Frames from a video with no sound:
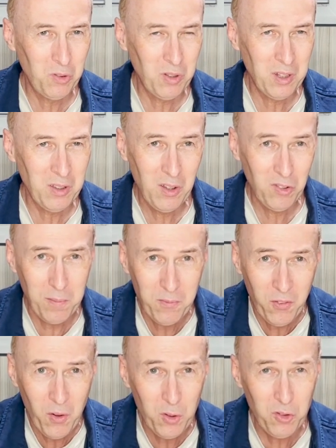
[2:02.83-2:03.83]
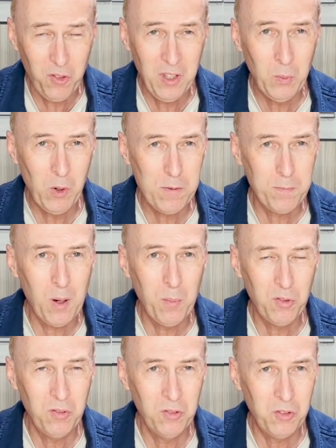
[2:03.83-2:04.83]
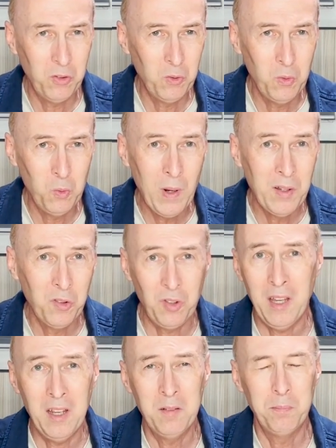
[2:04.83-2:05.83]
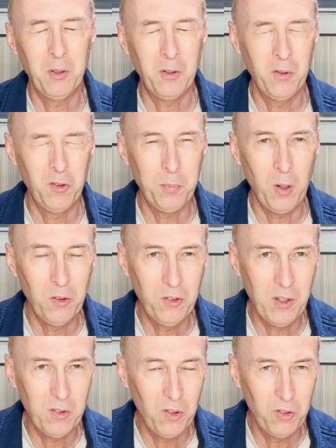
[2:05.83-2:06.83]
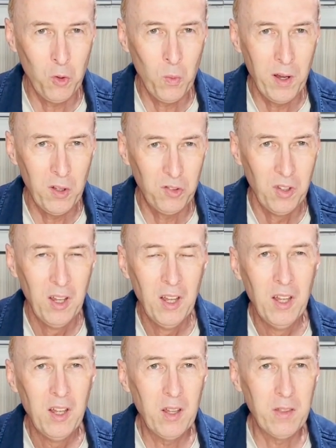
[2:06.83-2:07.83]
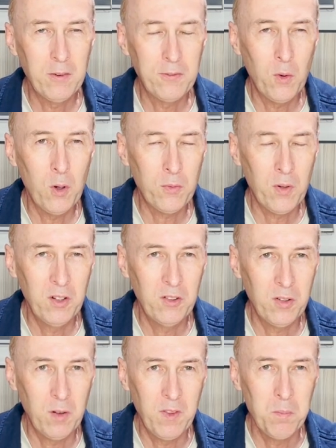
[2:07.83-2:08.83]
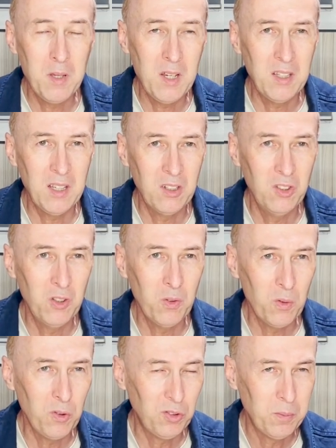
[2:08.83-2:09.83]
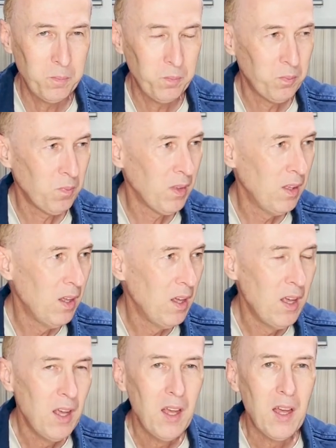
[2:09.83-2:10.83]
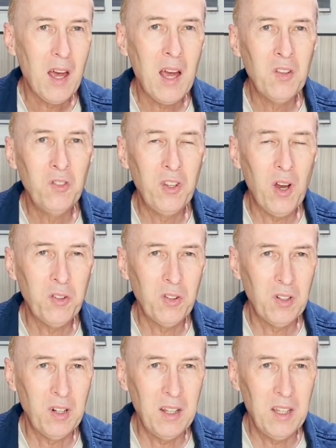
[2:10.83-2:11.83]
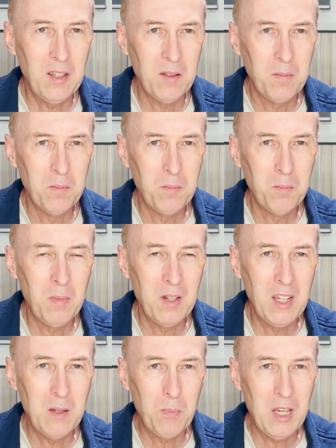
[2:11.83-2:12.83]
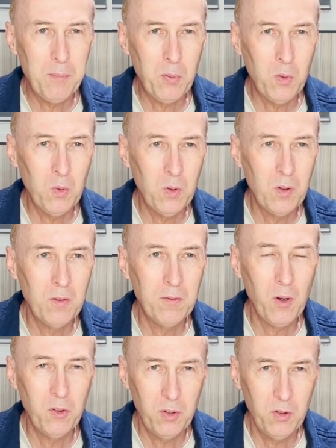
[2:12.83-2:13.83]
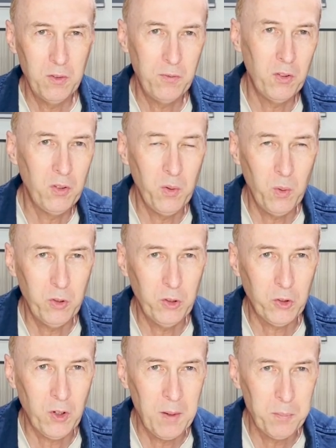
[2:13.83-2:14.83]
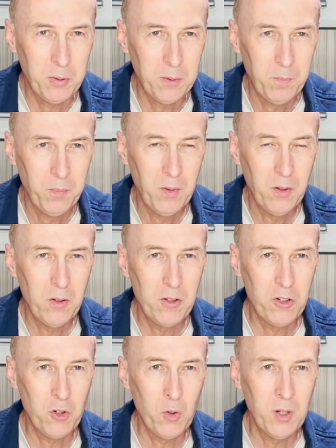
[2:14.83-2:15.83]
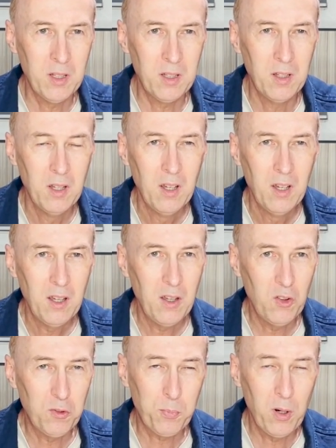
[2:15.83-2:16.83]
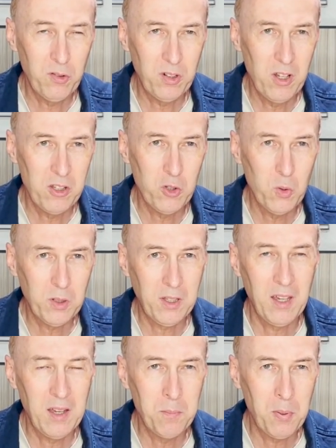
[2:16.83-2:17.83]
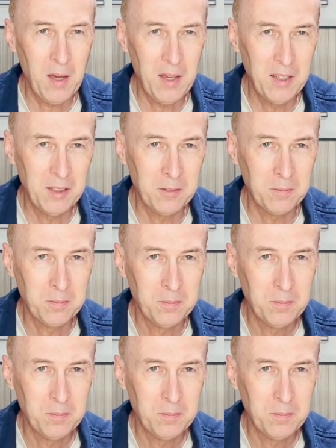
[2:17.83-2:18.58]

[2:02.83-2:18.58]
it's the first thing which pops into one's head because politics is always at the forefront of the media news. Undoubtedly, many people voted for Donald Trump during his presidential campaign.